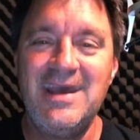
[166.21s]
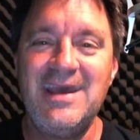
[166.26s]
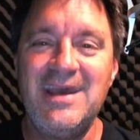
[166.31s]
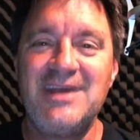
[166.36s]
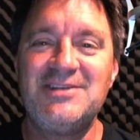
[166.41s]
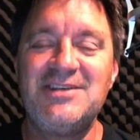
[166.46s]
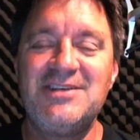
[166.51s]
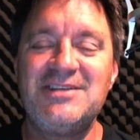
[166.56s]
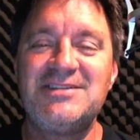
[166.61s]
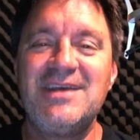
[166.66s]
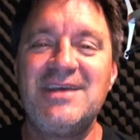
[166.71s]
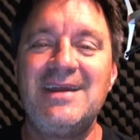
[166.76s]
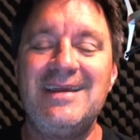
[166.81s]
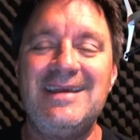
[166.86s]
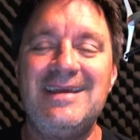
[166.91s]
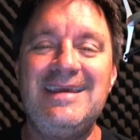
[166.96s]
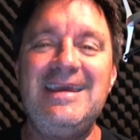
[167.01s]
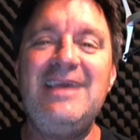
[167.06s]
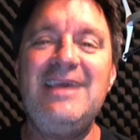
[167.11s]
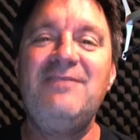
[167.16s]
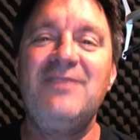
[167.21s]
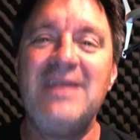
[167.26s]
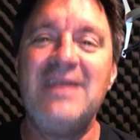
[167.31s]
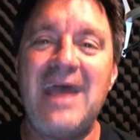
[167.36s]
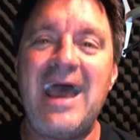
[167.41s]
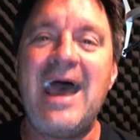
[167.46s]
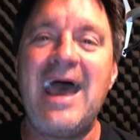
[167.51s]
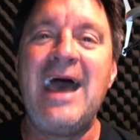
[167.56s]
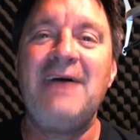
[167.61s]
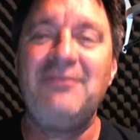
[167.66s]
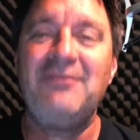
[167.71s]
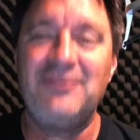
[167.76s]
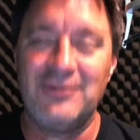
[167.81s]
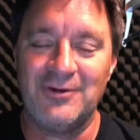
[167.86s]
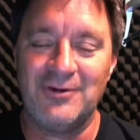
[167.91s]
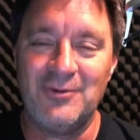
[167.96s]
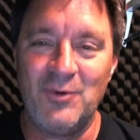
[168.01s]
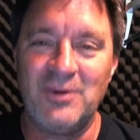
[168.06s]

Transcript: And she said even after,